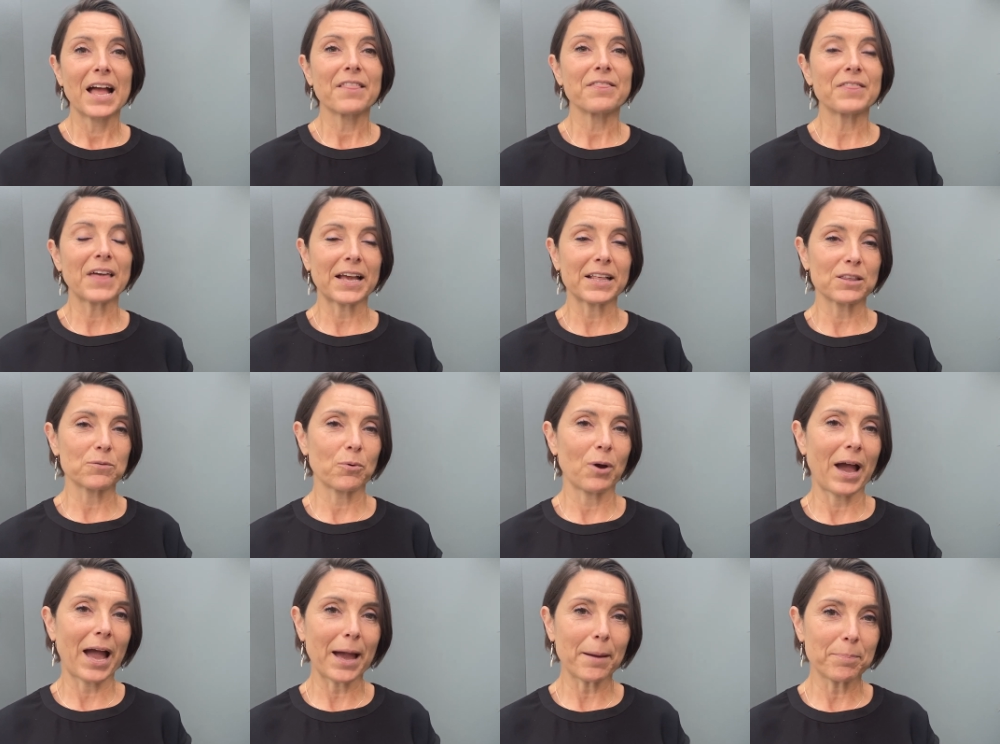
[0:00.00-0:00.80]
That's
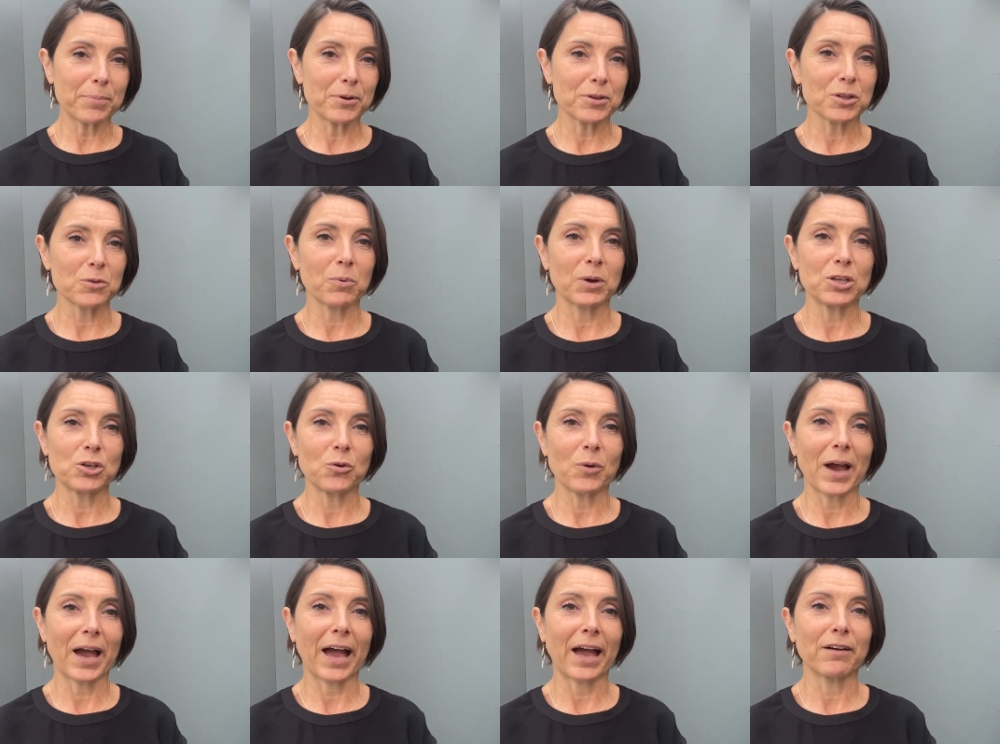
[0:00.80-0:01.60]
what happens when you
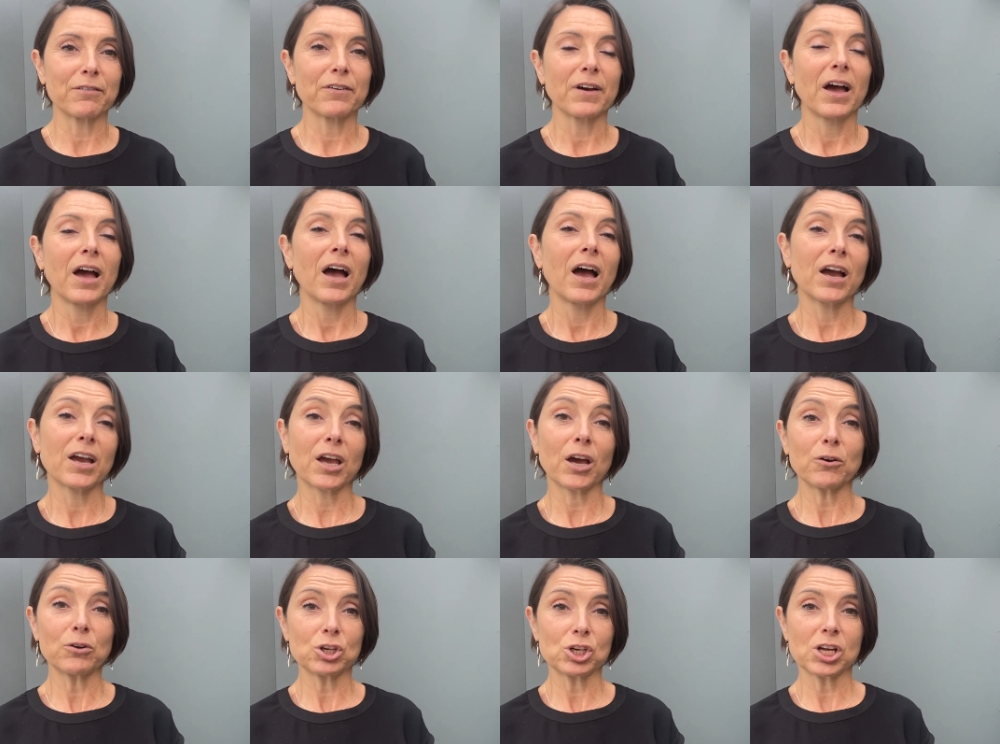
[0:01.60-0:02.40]
have a
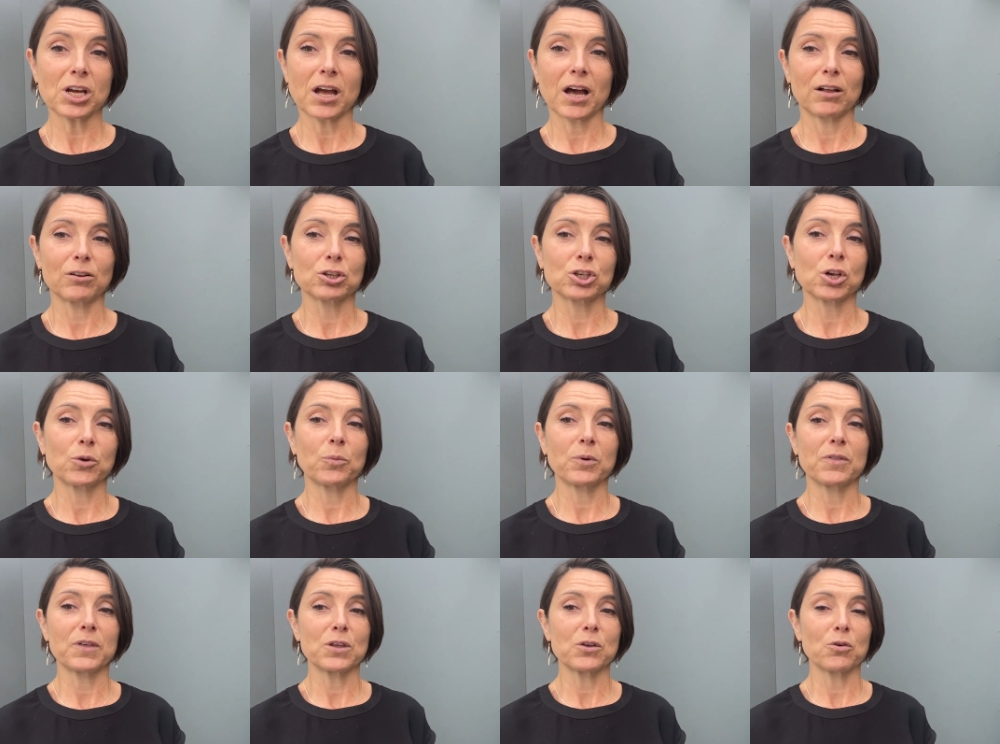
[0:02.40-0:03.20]
coaching culture
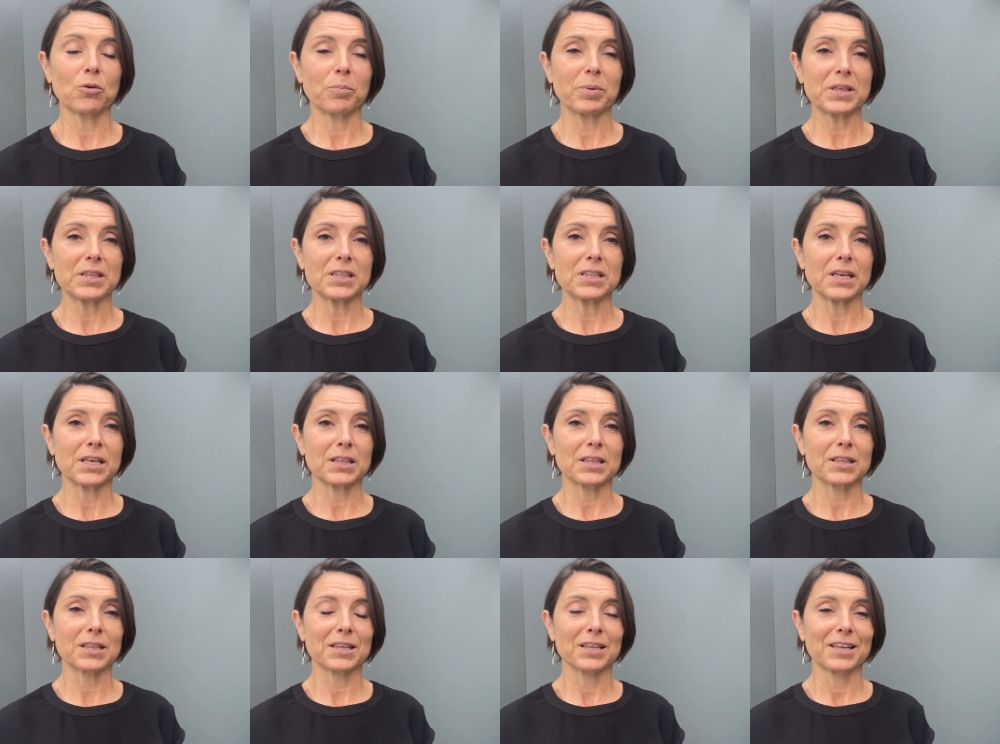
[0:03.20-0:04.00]
within your
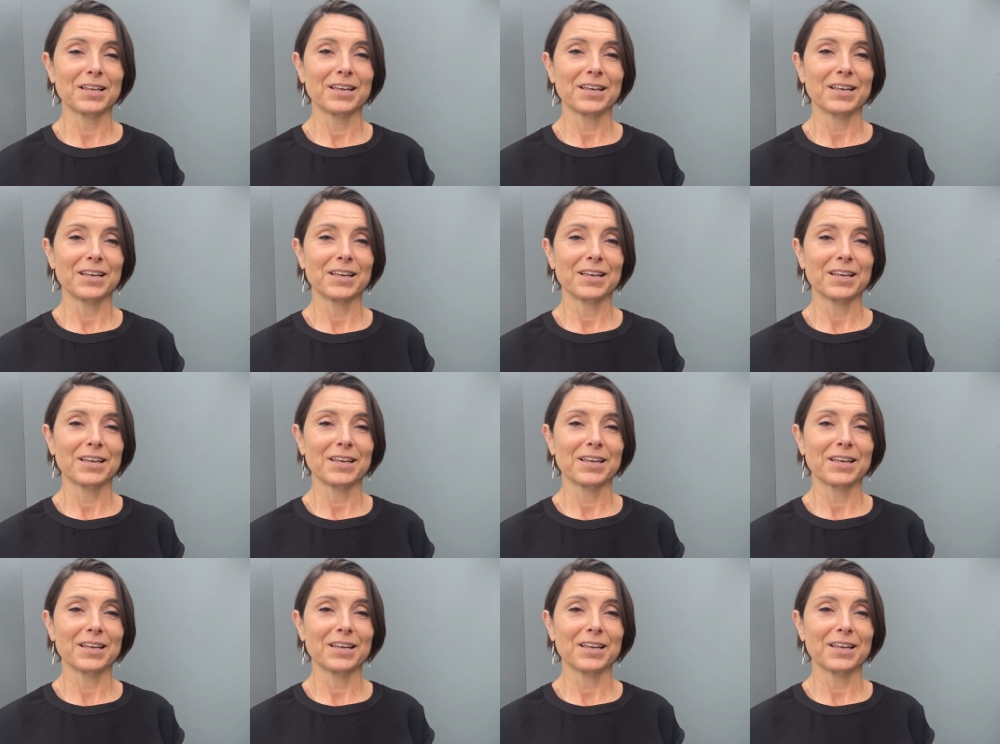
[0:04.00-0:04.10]
business.